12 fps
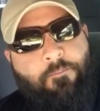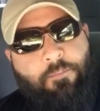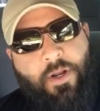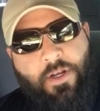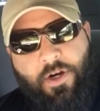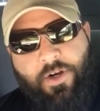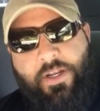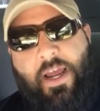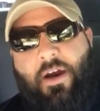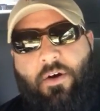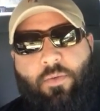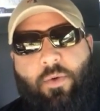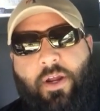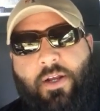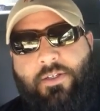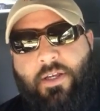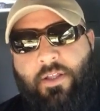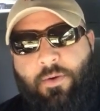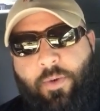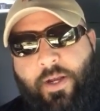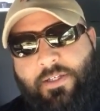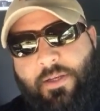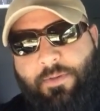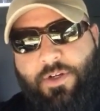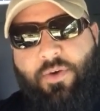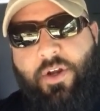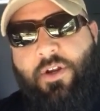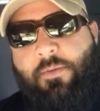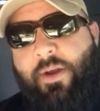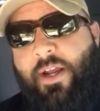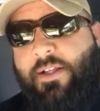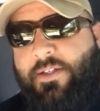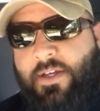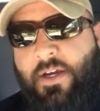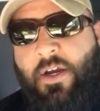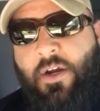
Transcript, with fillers: But in your down weeks, in the weeks in between your meets,